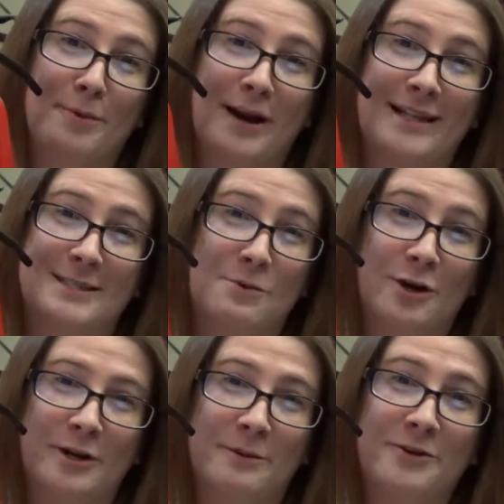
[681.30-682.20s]
Bring on some
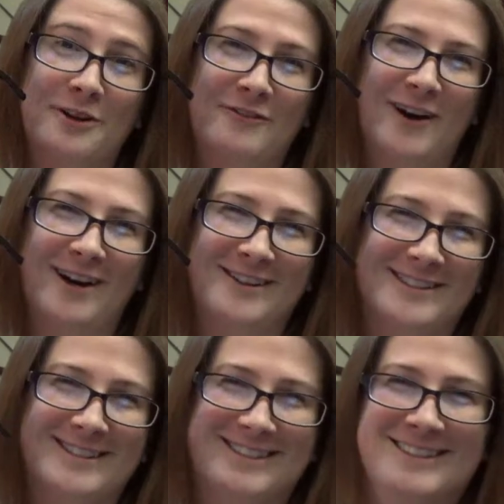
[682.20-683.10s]
more community
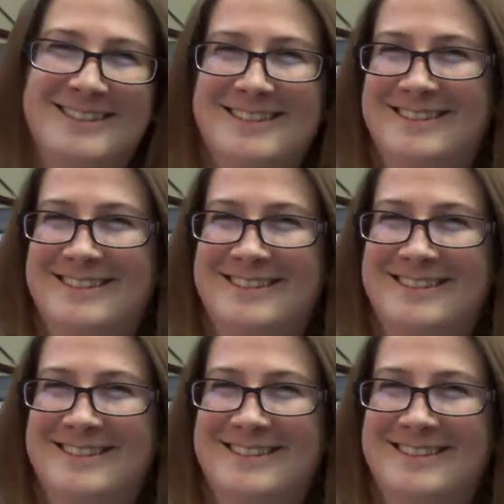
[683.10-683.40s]
fires.